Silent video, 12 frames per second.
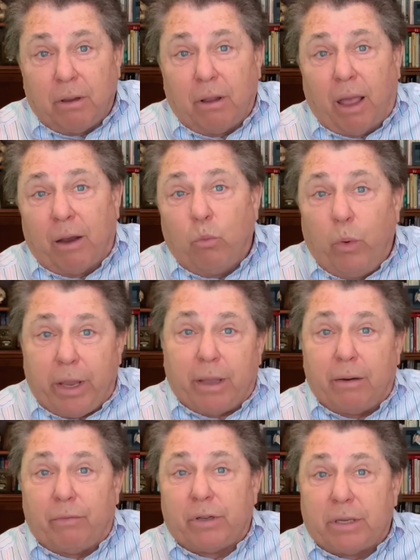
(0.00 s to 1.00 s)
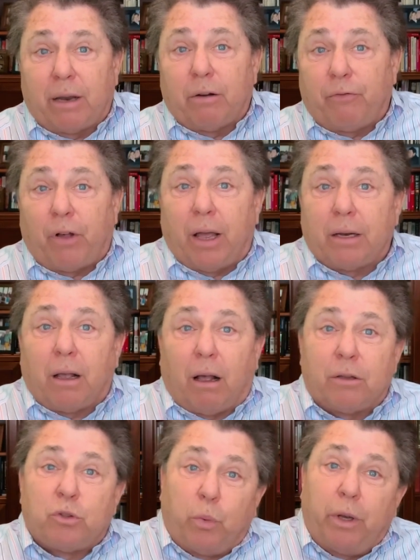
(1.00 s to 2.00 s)
And we can have identified
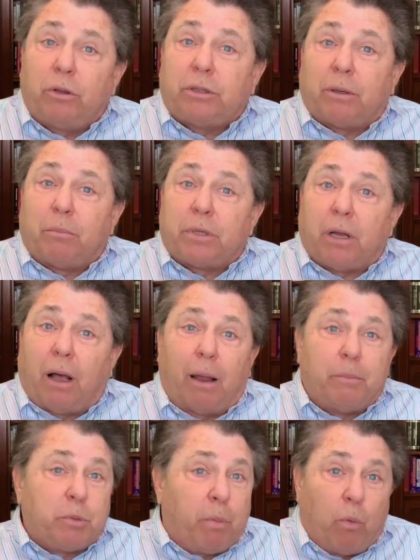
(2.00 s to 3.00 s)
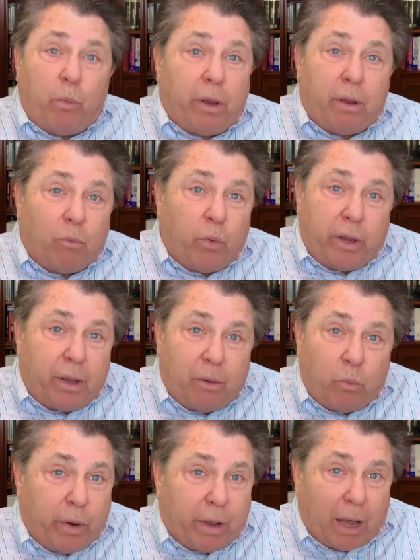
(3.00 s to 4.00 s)
God's will sometimes, but
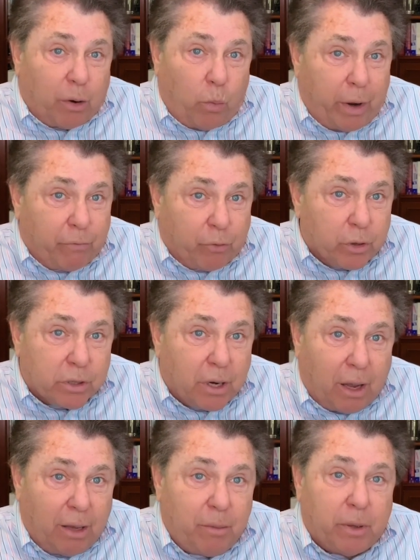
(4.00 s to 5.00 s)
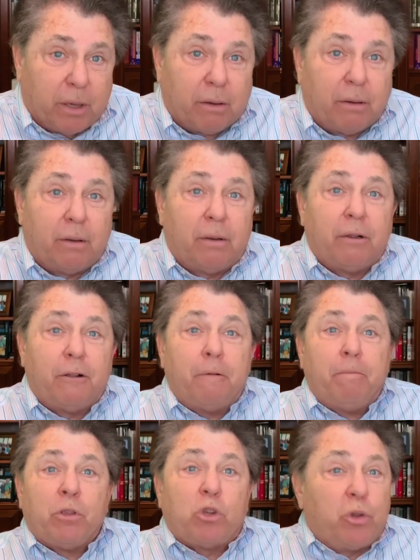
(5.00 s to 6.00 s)
we got to wait for his timing.
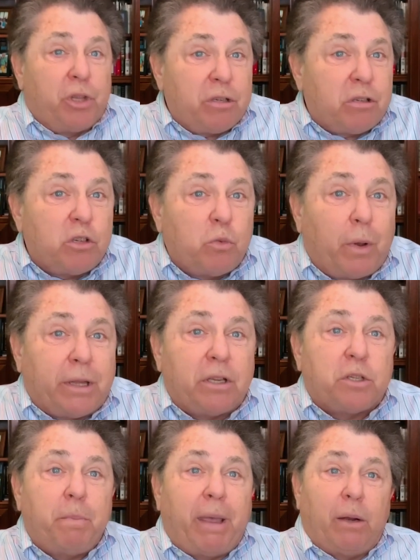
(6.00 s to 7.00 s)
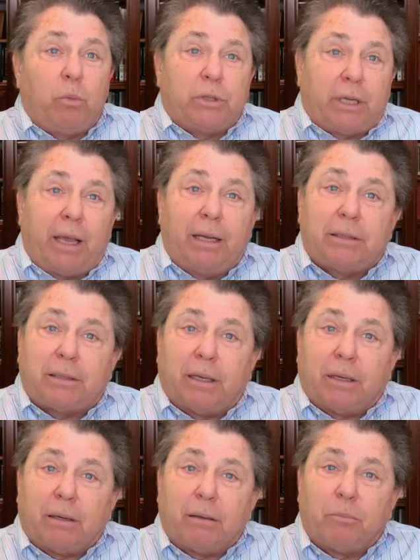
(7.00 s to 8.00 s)
So this is what this man was
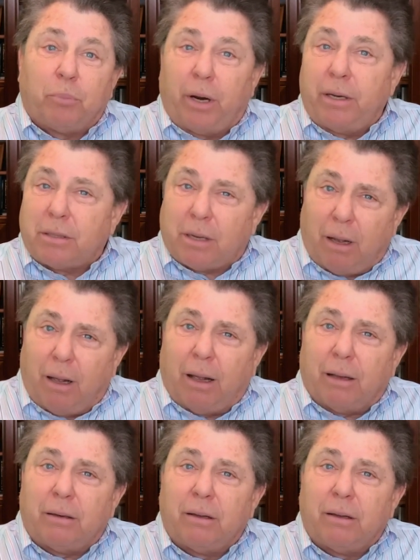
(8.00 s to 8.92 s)
asking. Praise God.